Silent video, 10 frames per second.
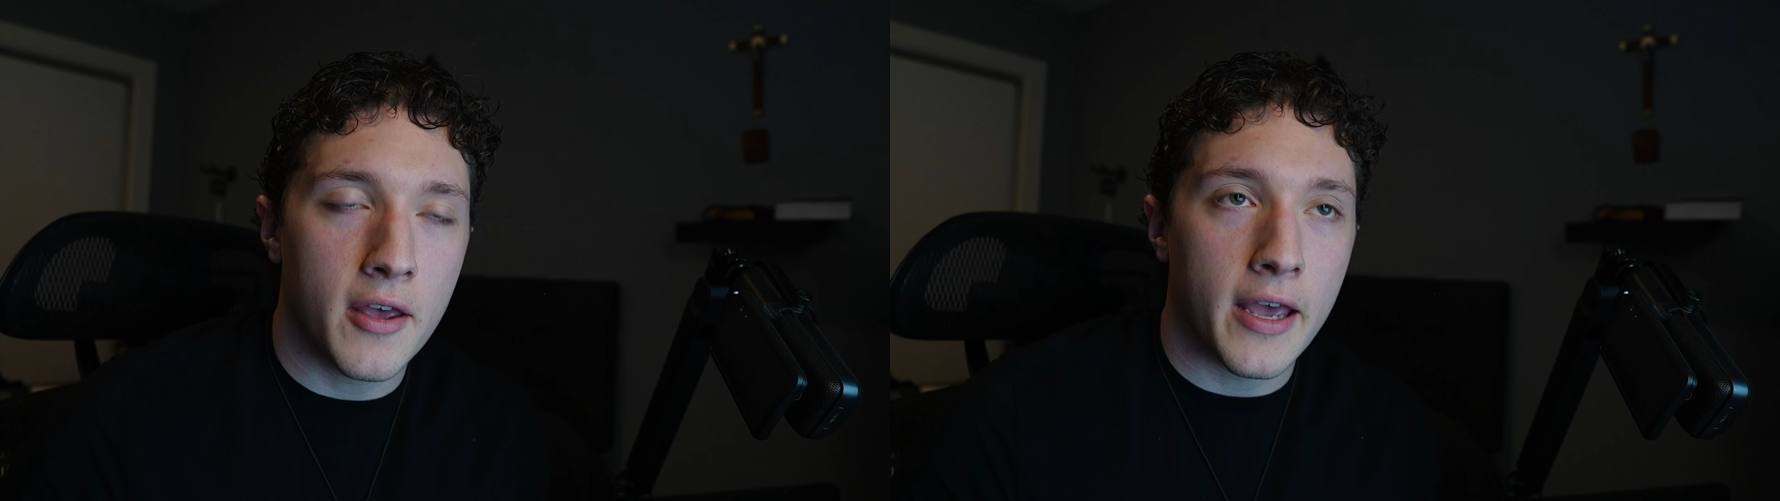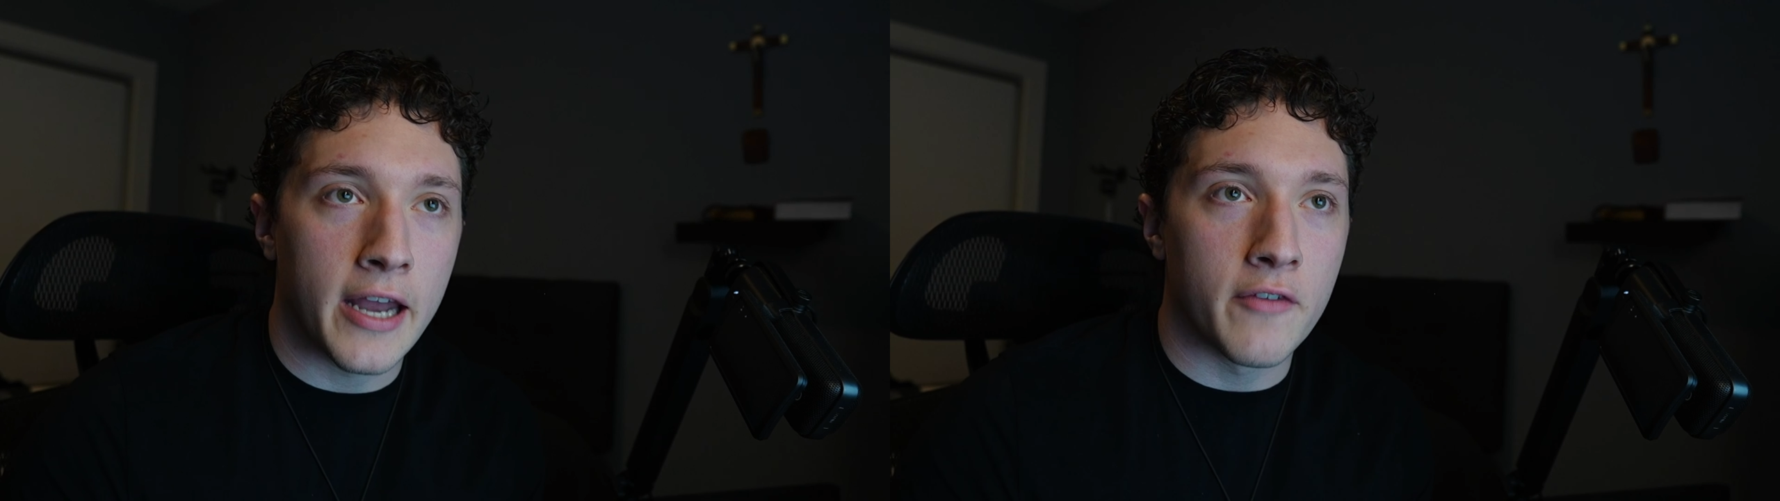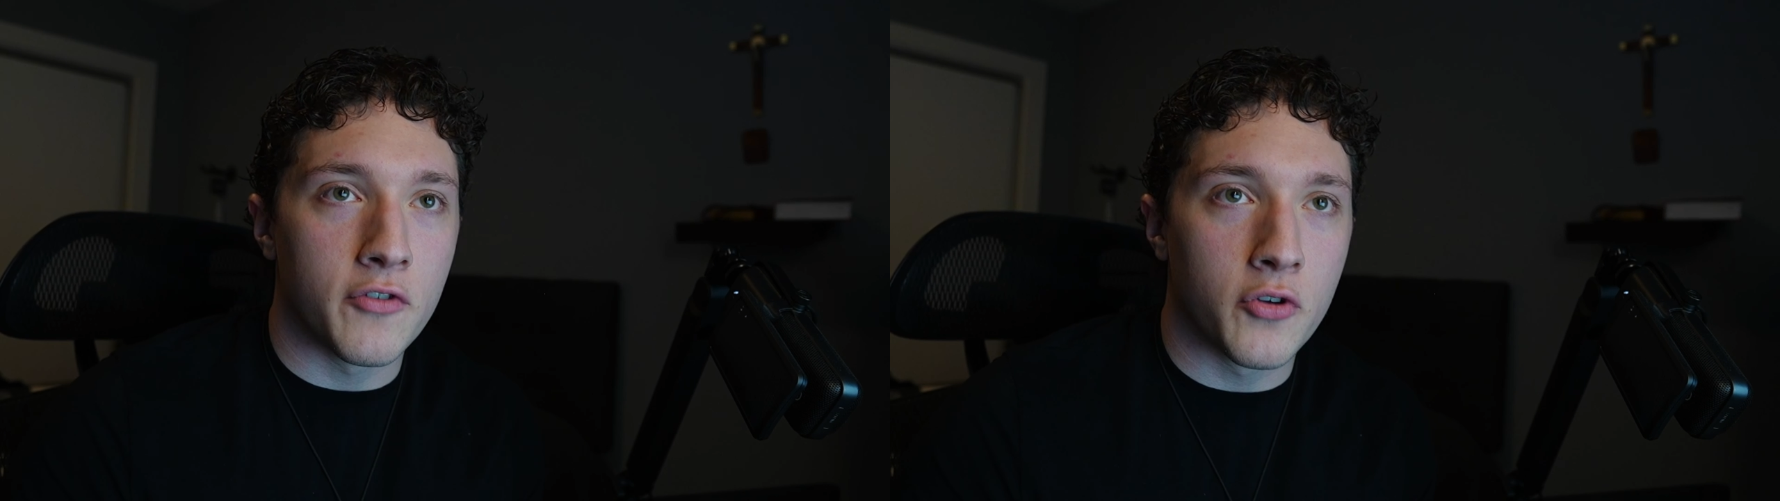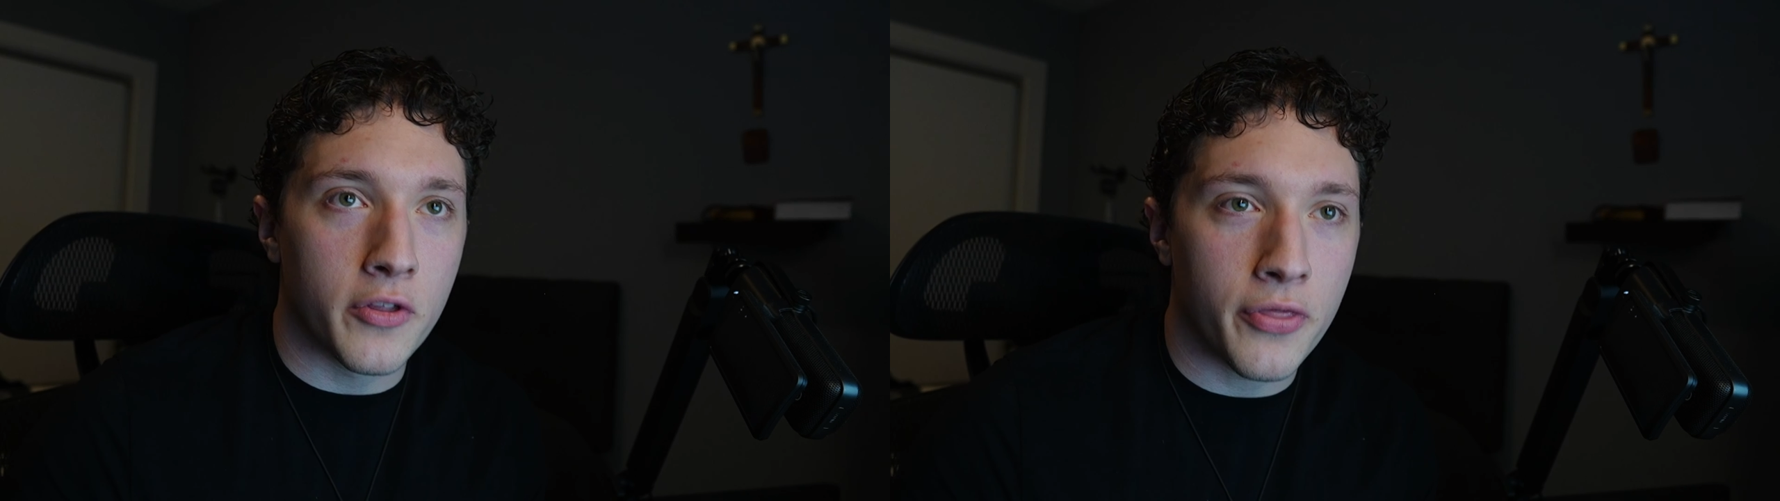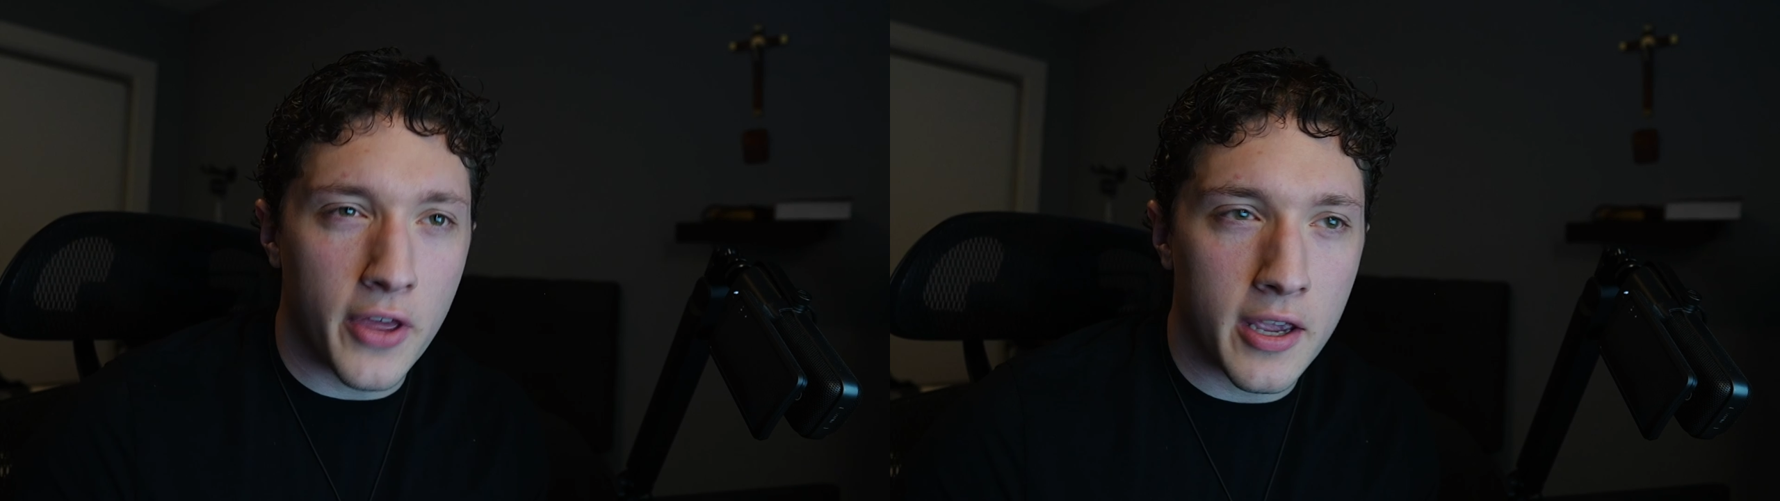And if you
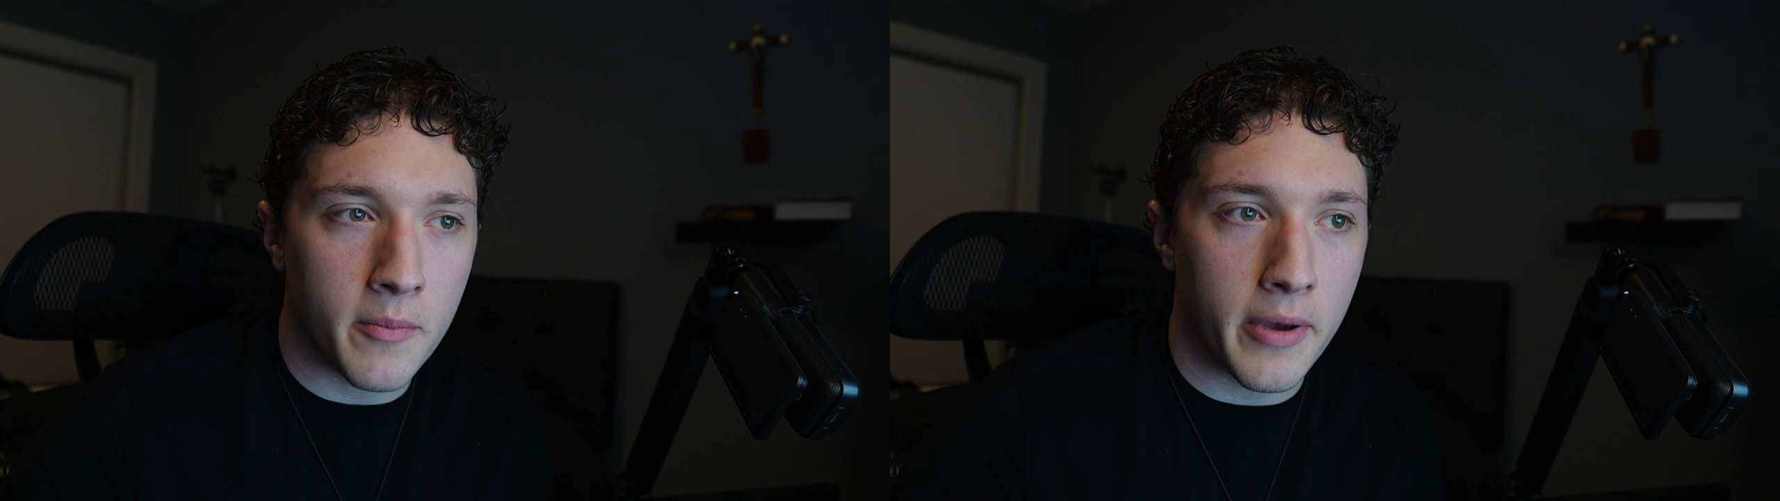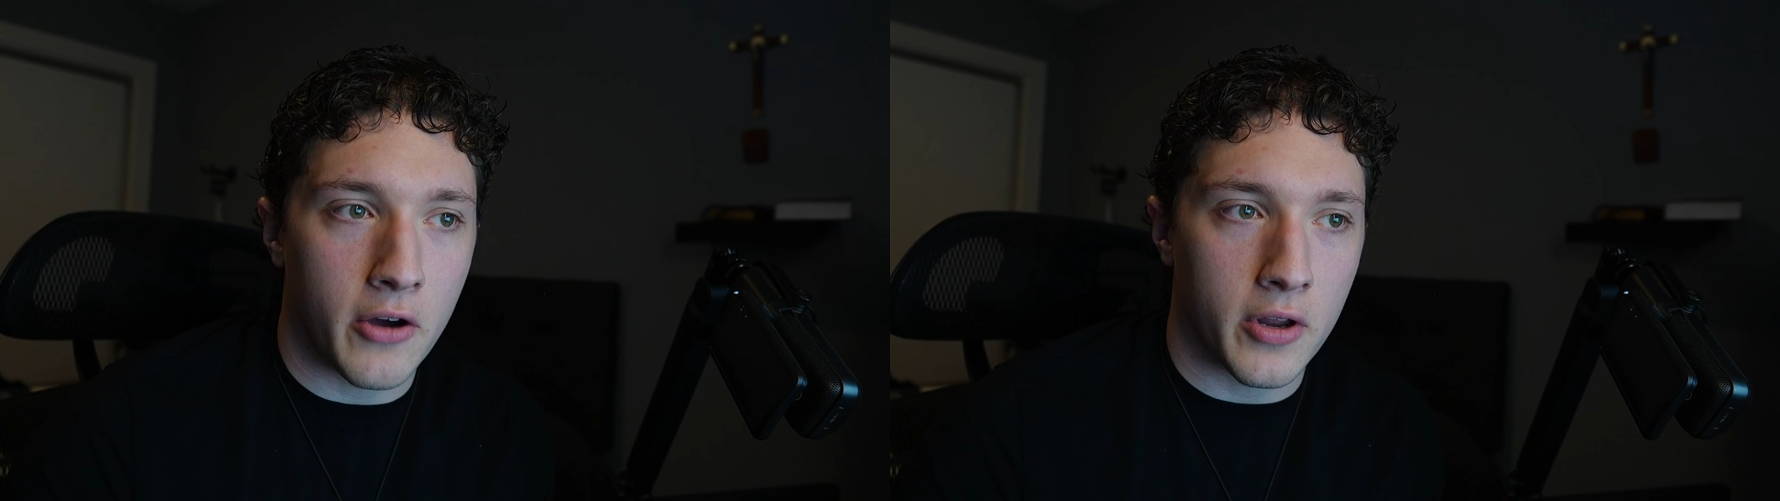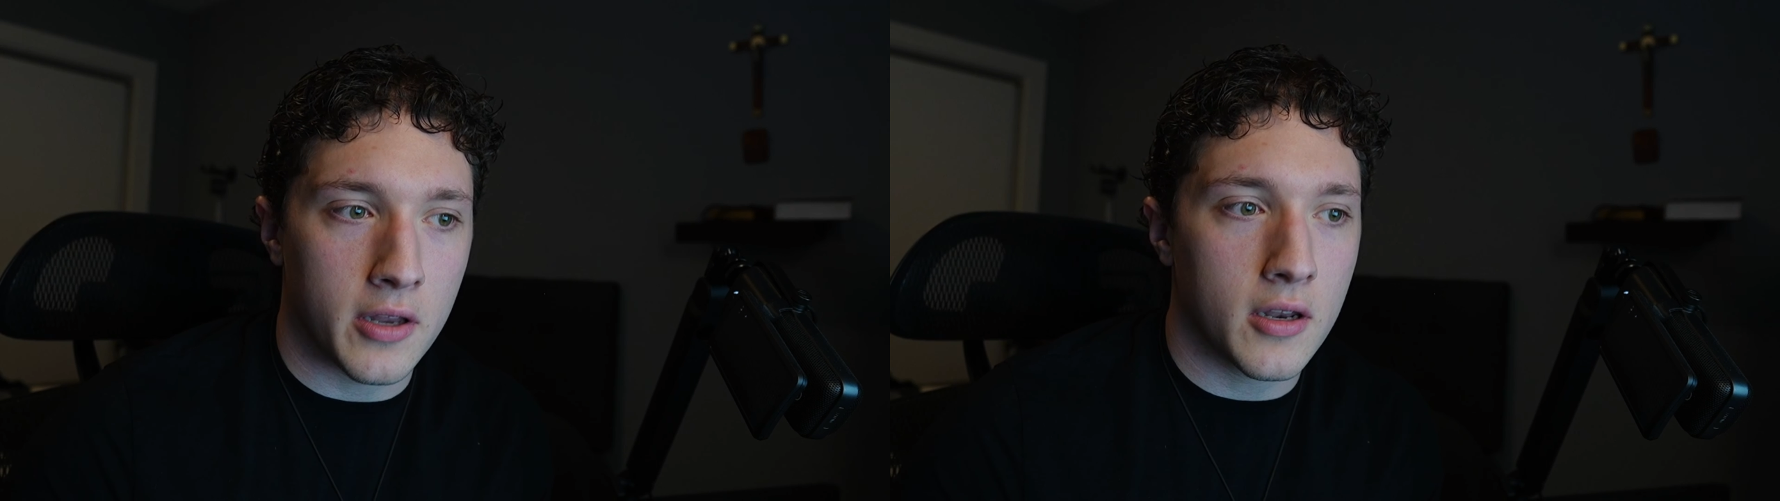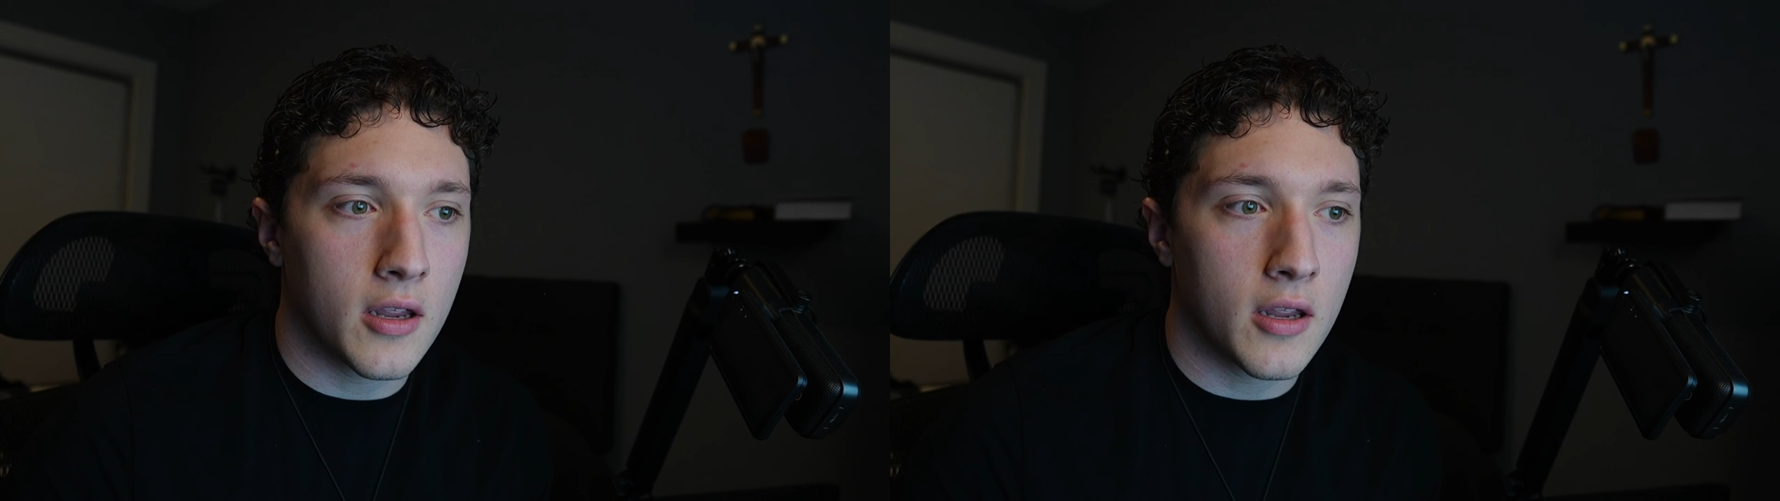could think about it,